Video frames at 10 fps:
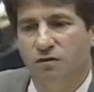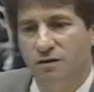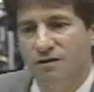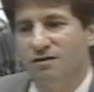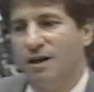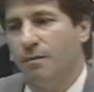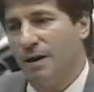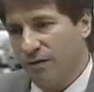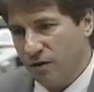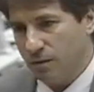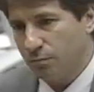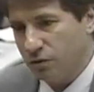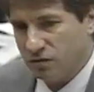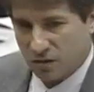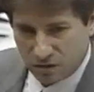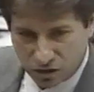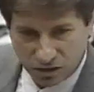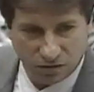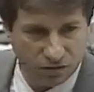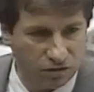Lee said about the imprints on the
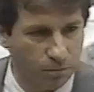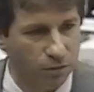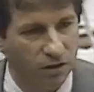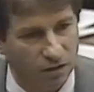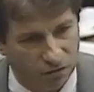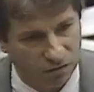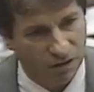jeans is simply this.